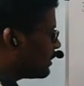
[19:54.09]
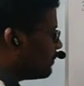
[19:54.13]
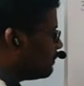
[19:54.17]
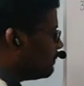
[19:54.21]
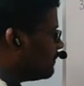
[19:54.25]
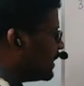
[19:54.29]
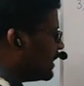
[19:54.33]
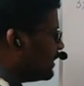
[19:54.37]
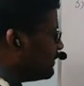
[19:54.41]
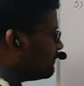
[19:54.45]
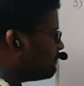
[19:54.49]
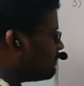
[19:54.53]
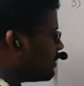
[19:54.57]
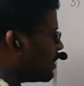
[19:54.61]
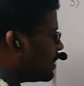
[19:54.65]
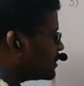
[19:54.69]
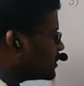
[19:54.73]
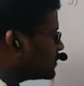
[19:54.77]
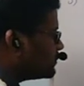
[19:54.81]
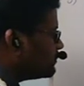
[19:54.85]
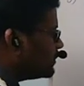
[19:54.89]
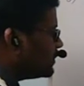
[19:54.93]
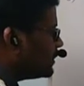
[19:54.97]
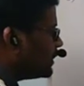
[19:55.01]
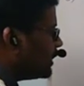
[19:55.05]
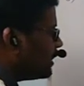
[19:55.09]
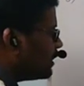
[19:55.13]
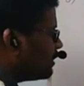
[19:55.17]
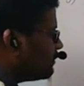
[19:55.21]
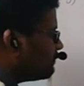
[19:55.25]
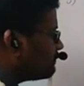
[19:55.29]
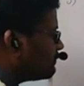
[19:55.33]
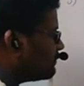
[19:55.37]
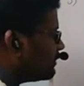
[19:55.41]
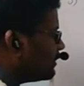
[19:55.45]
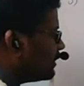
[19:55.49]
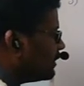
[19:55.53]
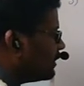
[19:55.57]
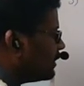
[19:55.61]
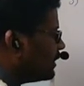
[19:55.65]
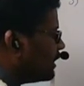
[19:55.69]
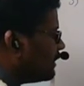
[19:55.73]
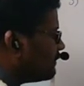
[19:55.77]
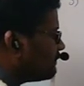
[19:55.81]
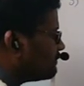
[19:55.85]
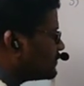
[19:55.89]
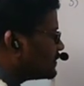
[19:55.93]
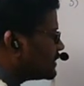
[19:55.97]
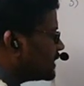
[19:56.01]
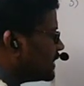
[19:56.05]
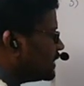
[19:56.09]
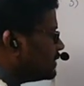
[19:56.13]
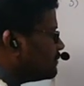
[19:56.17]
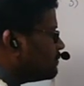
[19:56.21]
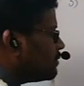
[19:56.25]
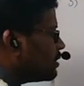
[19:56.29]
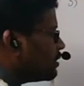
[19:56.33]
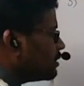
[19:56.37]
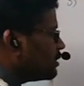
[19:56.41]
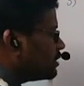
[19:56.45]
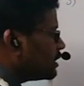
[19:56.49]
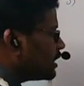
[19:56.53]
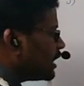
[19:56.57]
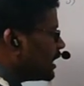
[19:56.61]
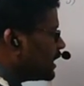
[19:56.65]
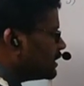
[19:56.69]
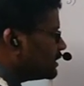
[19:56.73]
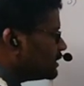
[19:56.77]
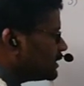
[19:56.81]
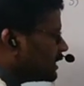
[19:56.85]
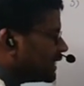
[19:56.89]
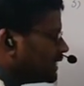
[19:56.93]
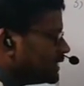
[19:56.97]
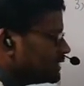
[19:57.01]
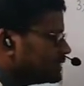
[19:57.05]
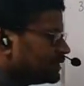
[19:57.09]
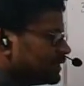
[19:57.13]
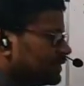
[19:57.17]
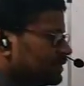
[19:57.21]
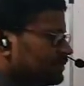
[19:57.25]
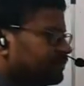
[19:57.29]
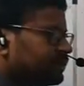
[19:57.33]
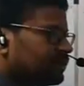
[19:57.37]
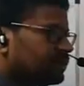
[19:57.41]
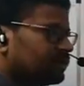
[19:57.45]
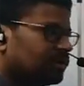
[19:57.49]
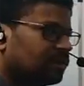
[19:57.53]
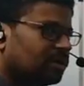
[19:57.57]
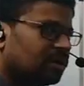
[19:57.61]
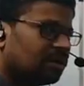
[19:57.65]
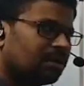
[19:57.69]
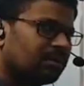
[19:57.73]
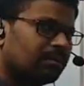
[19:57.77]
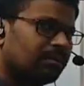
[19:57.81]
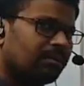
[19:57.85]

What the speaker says: by possibility of left side bond and right side bond.